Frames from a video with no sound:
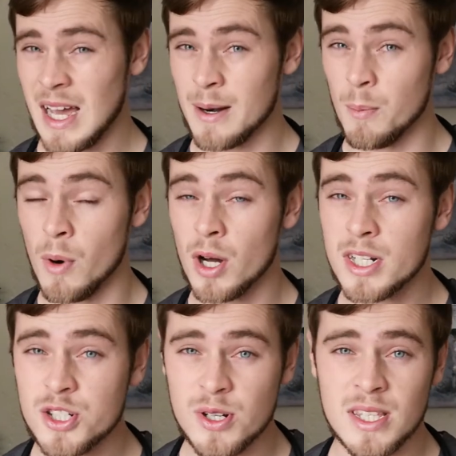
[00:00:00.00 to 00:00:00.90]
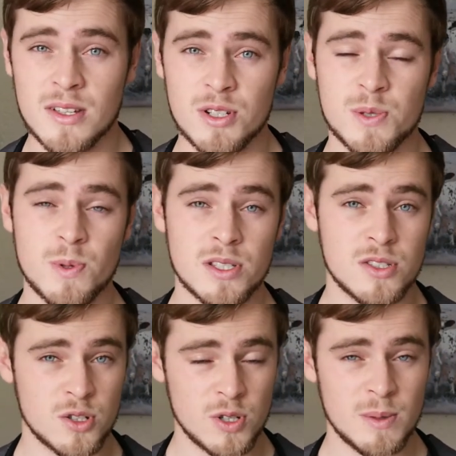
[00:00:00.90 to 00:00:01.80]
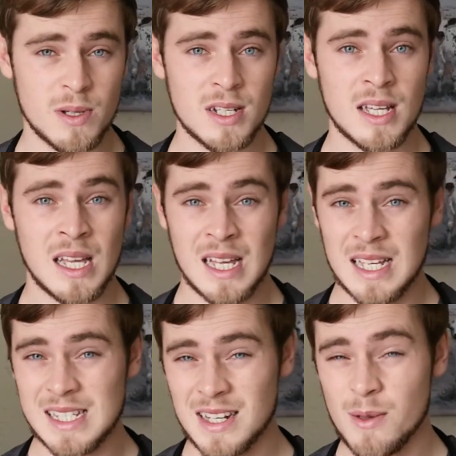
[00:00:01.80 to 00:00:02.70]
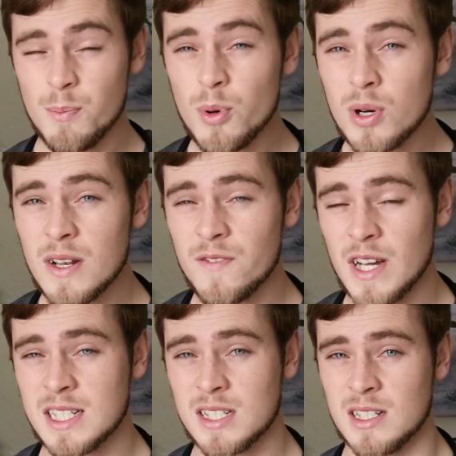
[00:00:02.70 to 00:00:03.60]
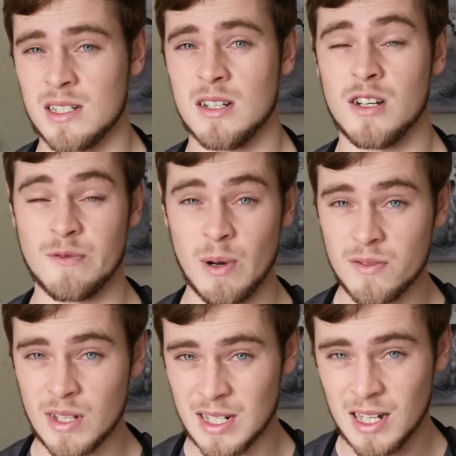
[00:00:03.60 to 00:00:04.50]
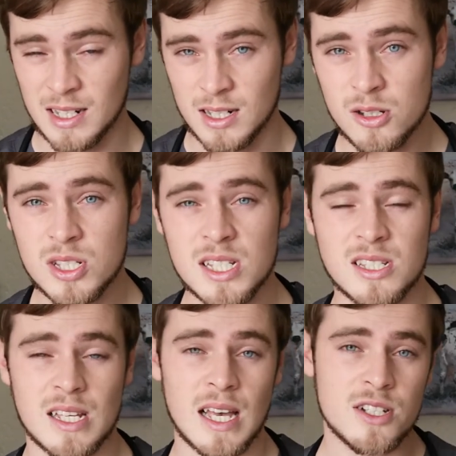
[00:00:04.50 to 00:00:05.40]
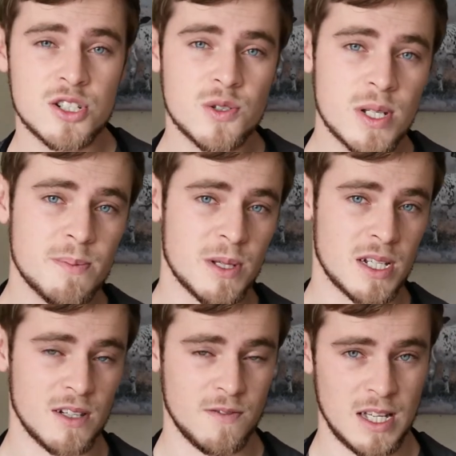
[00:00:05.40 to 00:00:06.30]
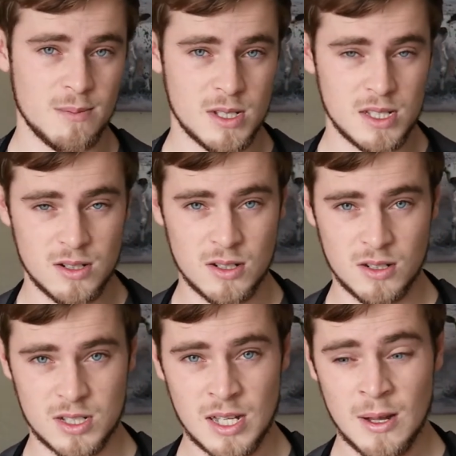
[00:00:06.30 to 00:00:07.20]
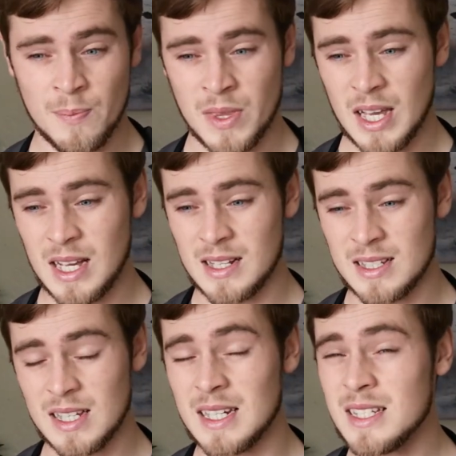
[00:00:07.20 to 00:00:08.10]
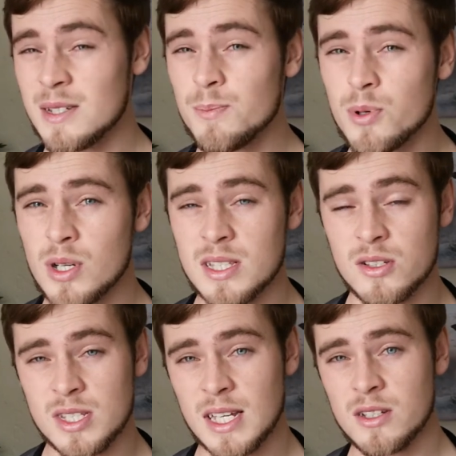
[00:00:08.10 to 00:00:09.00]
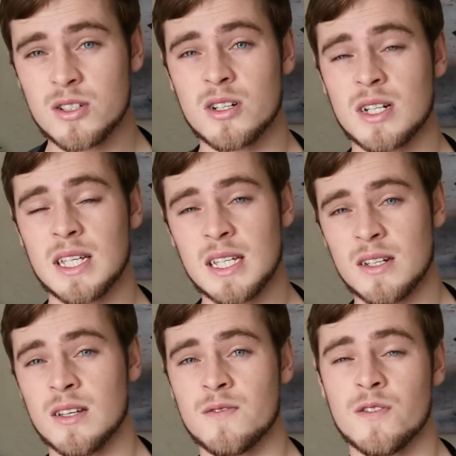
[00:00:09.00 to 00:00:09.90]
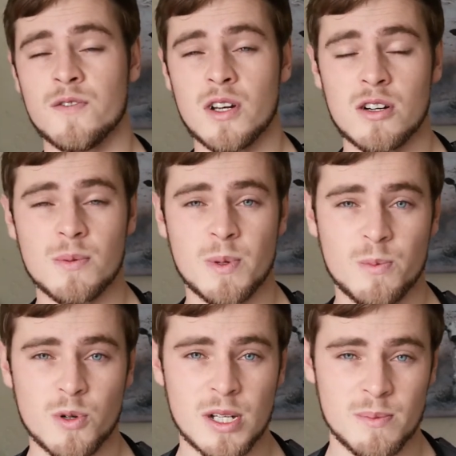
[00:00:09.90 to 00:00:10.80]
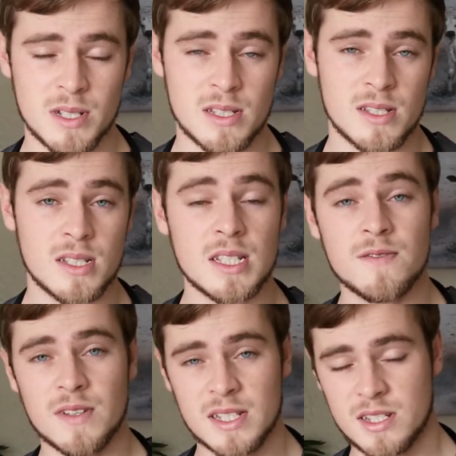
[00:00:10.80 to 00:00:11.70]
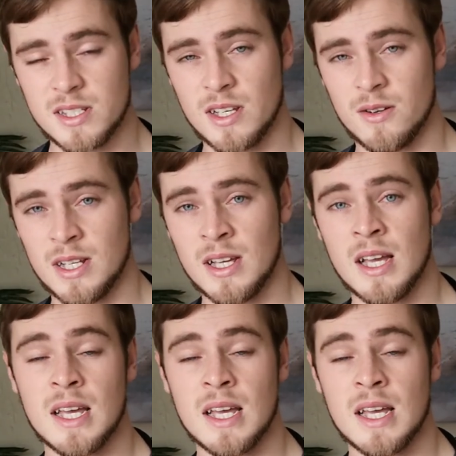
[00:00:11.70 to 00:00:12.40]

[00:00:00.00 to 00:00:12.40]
And monitoring the response to treatment is an important factor of both the diagnosis and treatment of lameness in dogs, and it is important to take your dog in for follow-up appointments if necessary